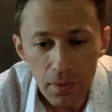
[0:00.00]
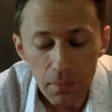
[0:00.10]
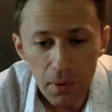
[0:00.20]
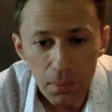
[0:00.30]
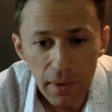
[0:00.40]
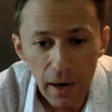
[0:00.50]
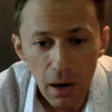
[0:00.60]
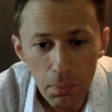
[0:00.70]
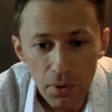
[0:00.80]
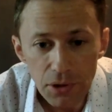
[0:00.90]
People that
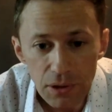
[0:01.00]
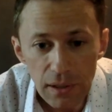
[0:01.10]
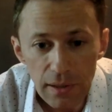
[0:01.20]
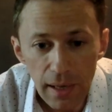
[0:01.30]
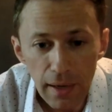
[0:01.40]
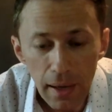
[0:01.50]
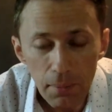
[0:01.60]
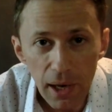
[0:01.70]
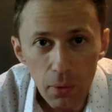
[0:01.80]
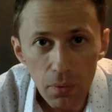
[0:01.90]
are purchasing that
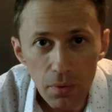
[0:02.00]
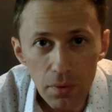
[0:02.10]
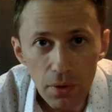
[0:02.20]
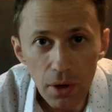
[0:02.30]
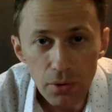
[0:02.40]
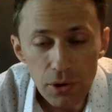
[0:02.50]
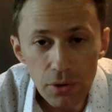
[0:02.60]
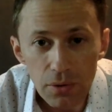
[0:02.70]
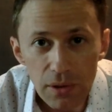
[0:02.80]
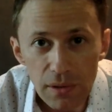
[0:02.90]

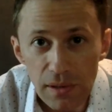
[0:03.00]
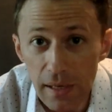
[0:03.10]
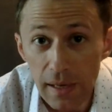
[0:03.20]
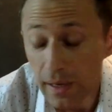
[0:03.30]
MK2 is,